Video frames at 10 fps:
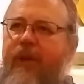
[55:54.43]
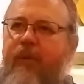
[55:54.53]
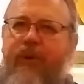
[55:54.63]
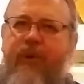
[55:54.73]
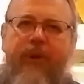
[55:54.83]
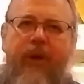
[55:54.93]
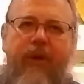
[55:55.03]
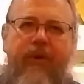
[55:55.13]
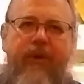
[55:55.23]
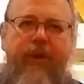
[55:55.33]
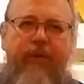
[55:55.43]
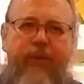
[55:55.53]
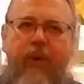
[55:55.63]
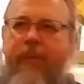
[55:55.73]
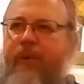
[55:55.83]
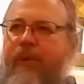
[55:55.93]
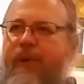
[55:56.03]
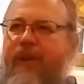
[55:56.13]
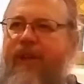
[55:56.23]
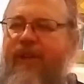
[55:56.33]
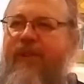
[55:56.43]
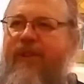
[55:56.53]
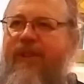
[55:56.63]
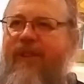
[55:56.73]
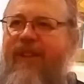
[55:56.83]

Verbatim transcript: We should call ourselves Roman Orthodox.